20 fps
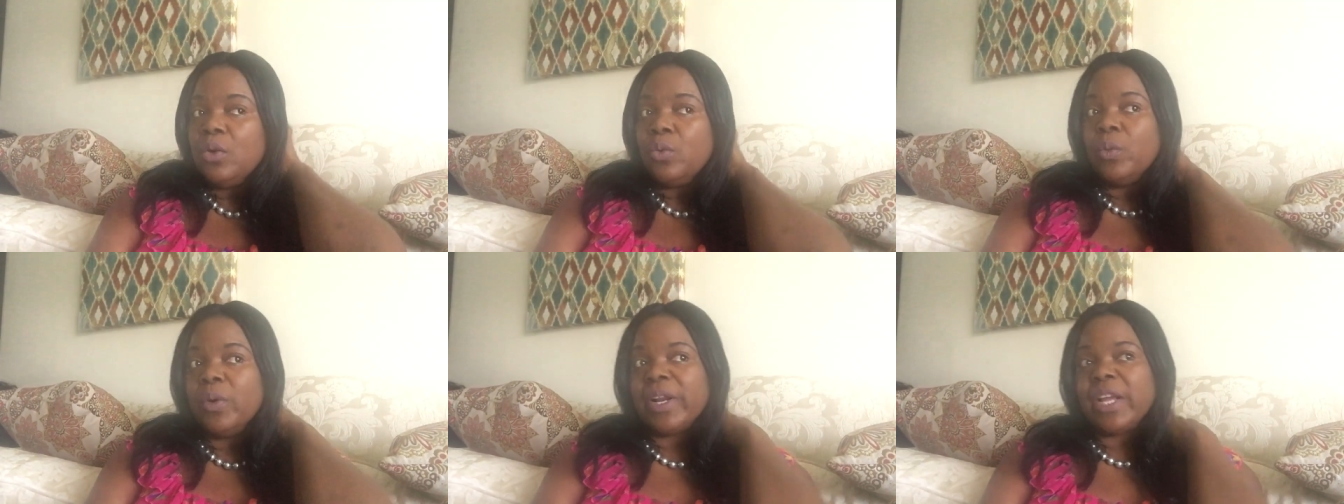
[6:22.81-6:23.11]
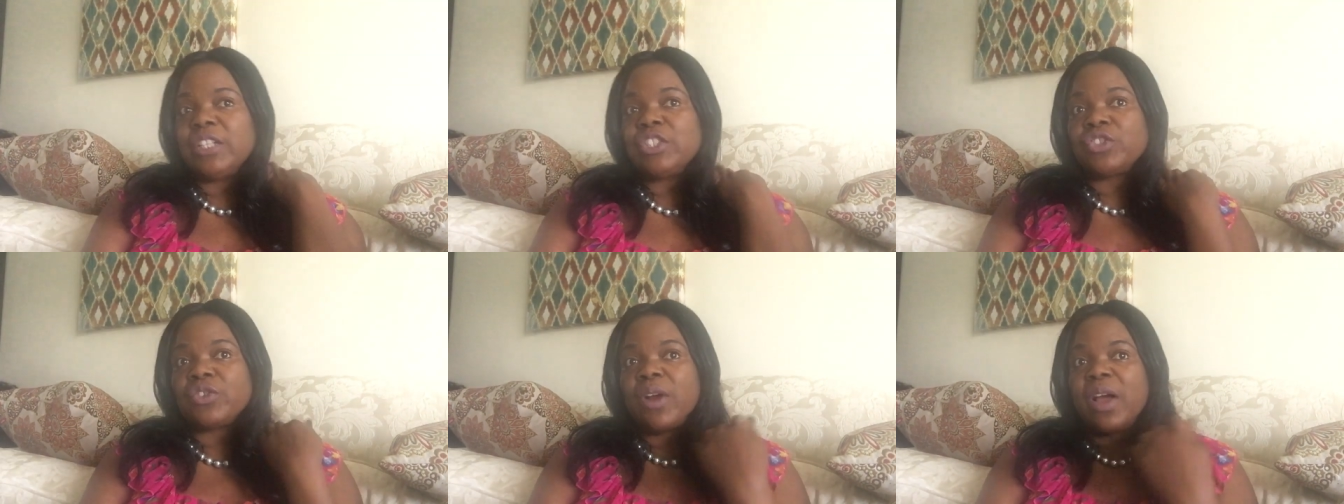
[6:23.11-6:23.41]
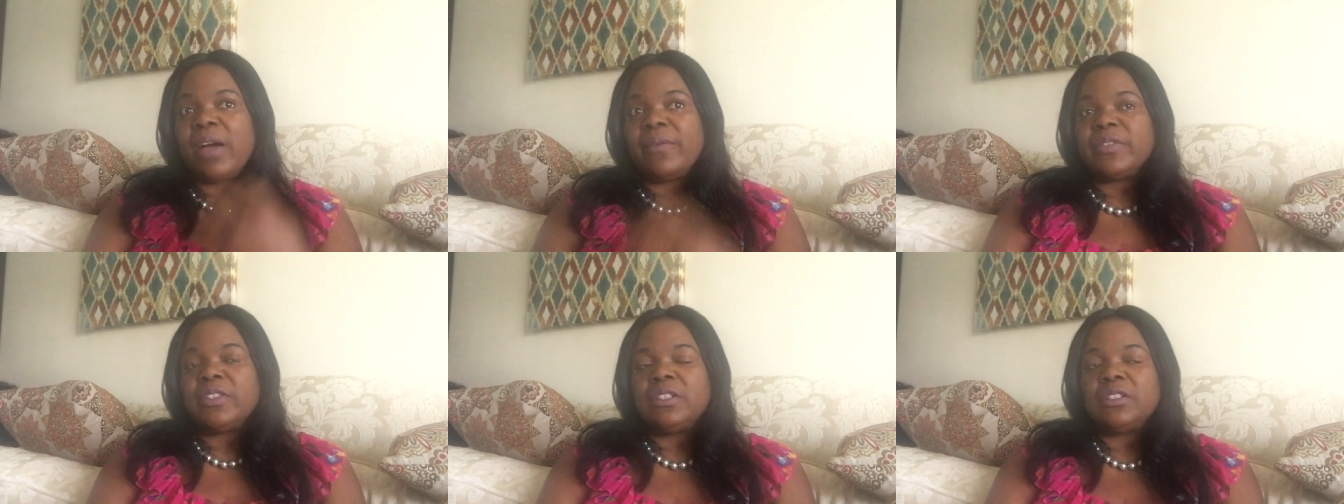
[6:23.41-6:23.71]
When I
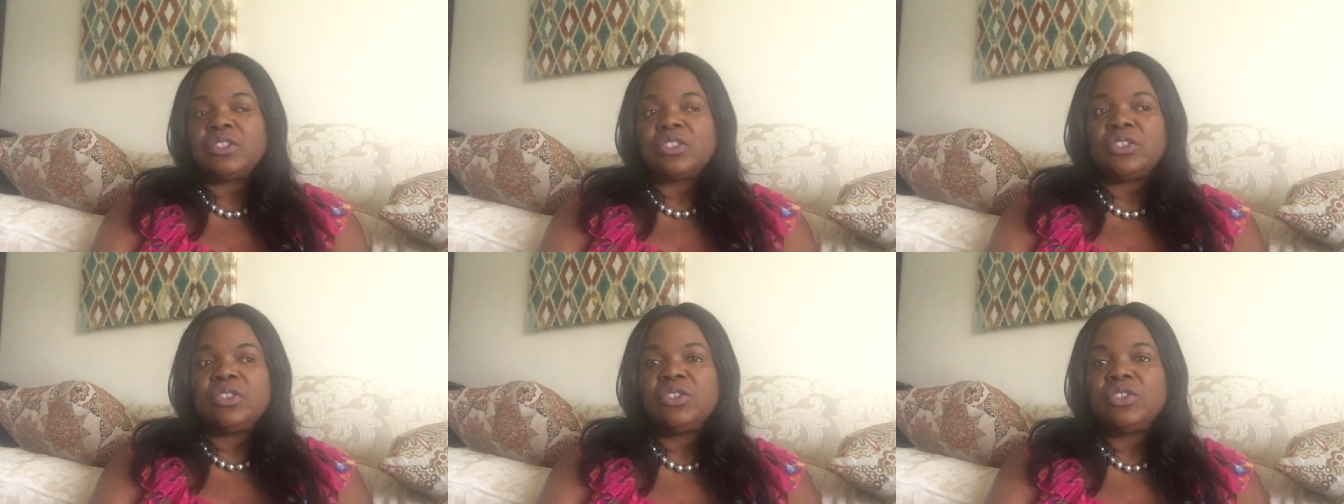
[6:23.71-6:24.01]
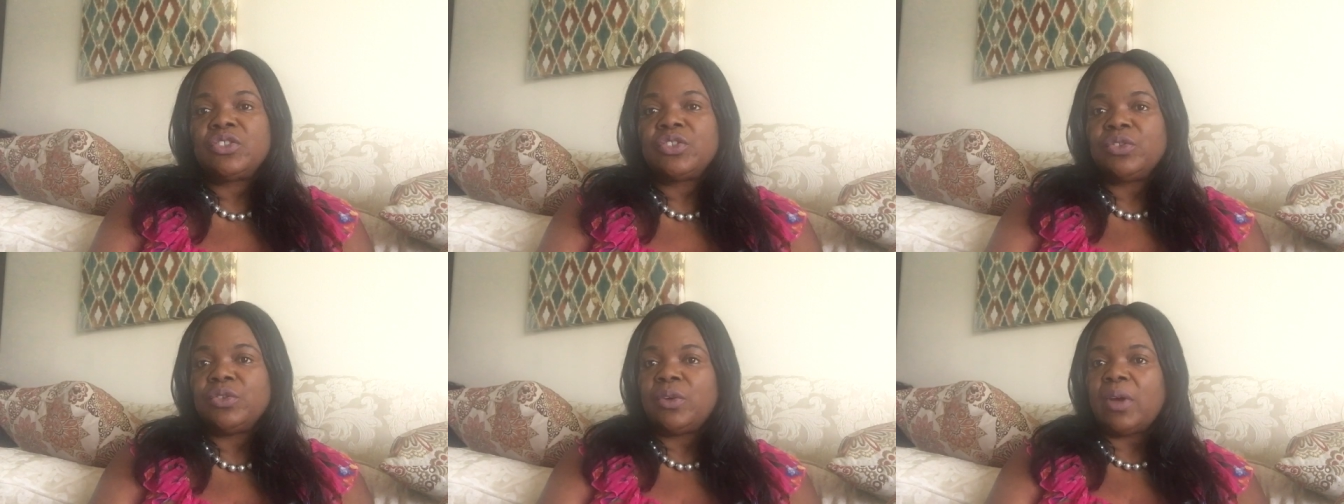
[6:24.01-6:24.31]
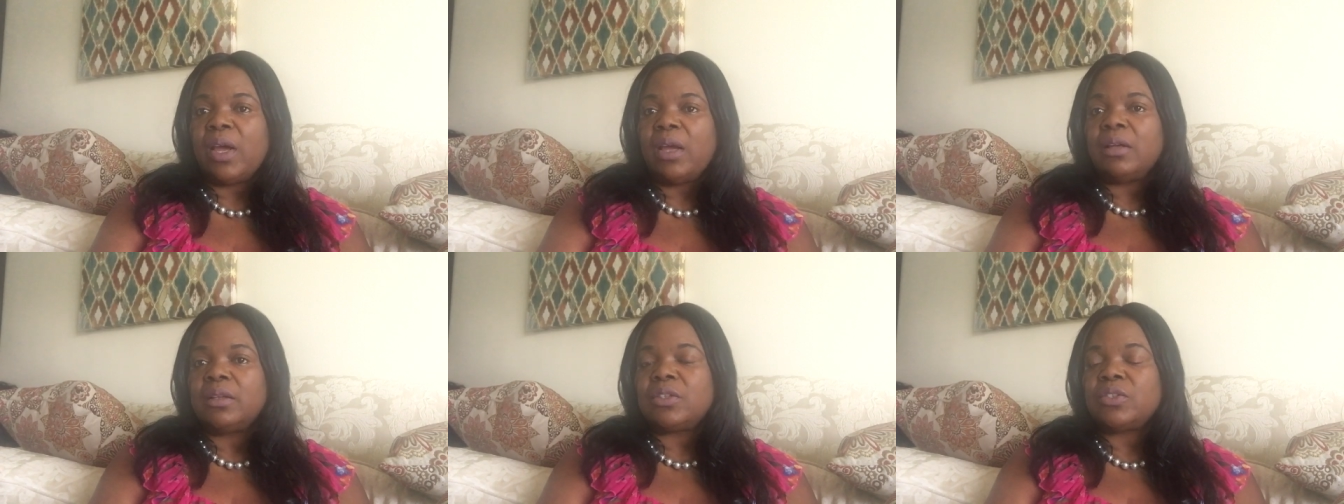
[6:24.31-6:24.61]
traveled
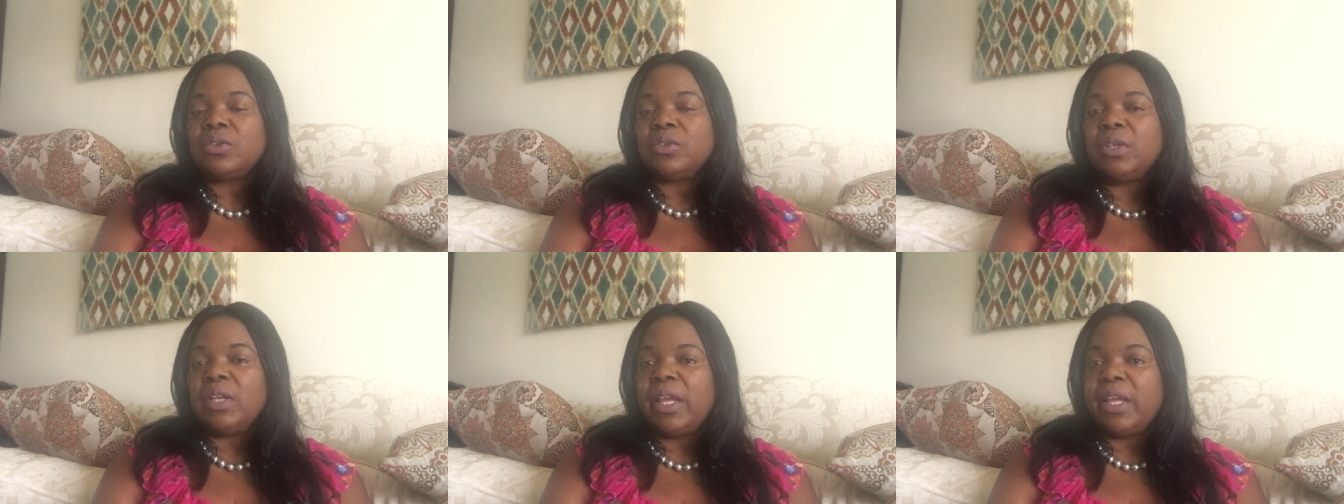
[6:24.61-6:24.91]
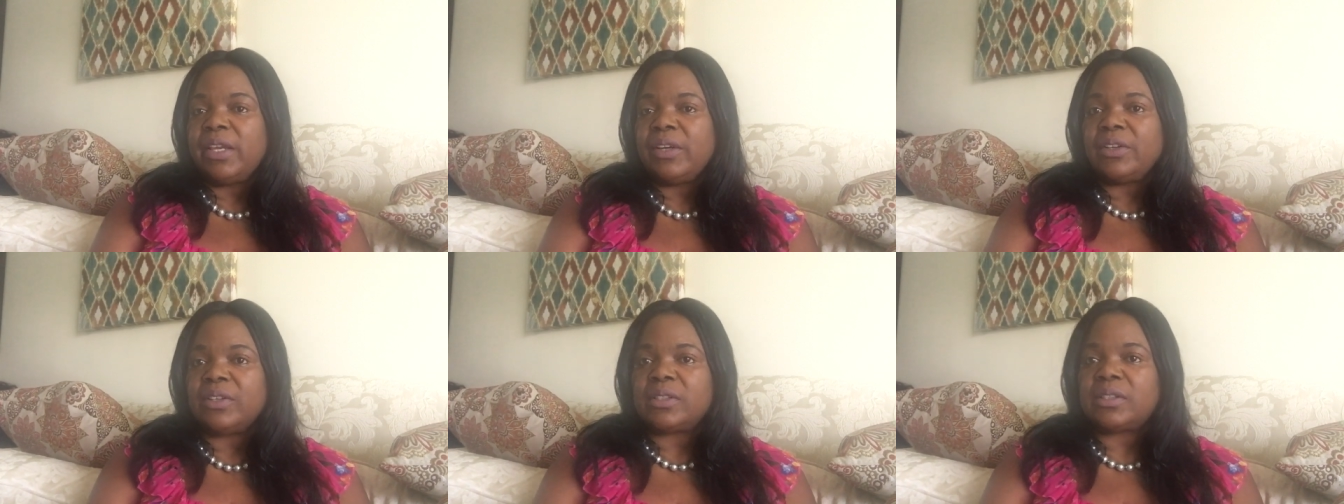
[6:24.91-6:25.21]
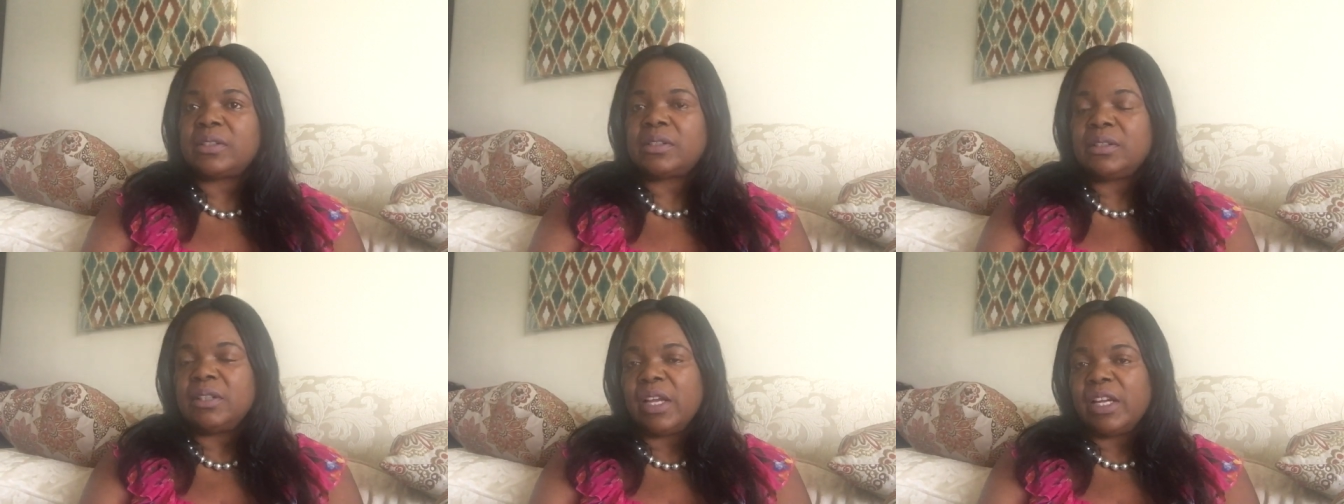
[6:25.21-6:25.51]
to, to
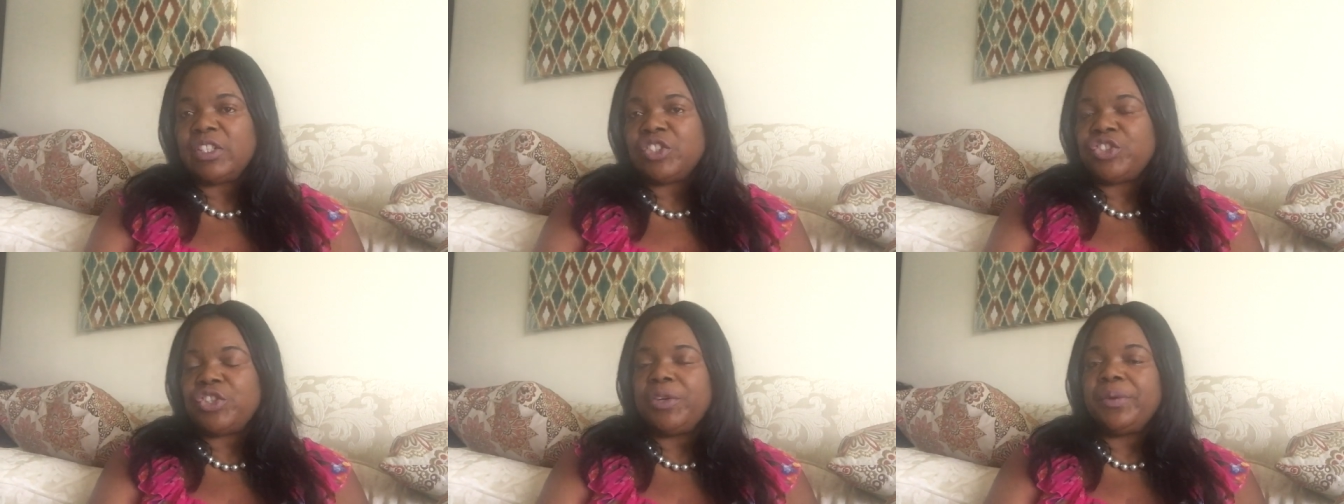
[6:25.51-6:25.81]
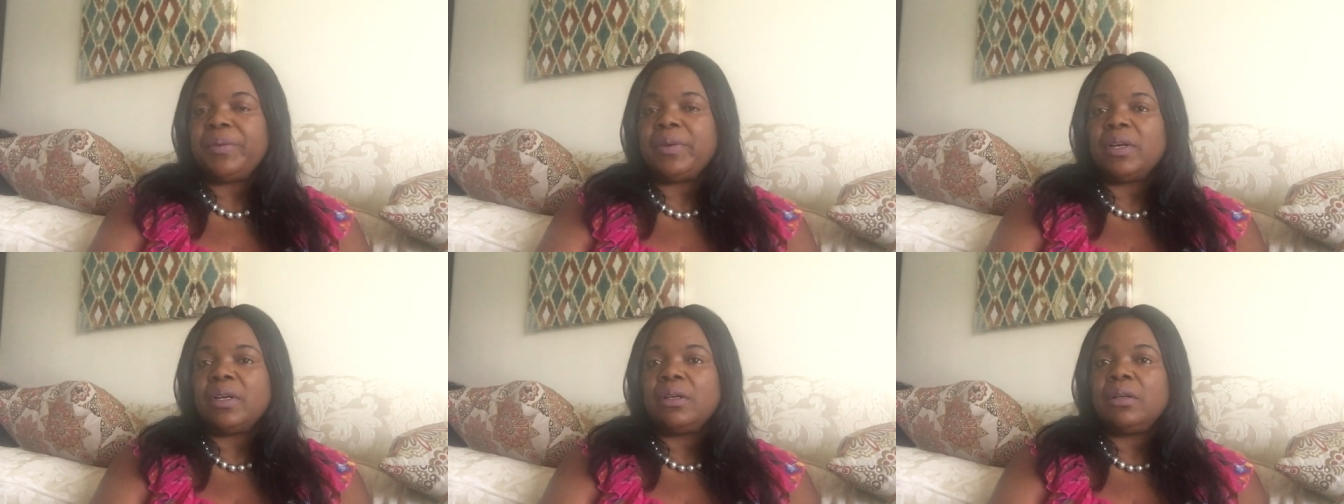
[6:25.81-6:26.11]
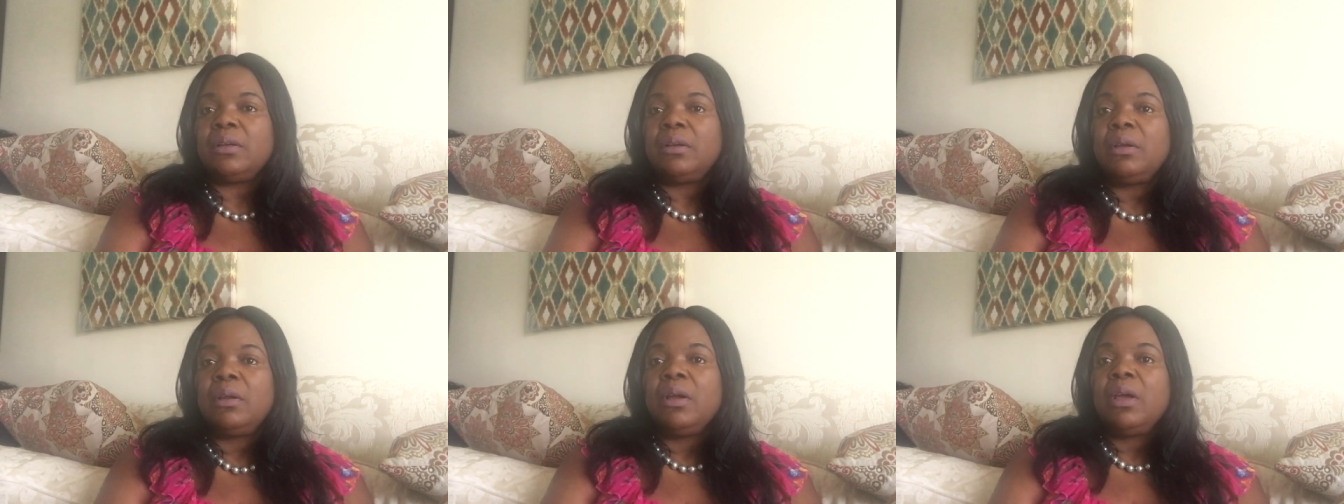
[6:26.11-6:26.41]
Lagos, Nigeria,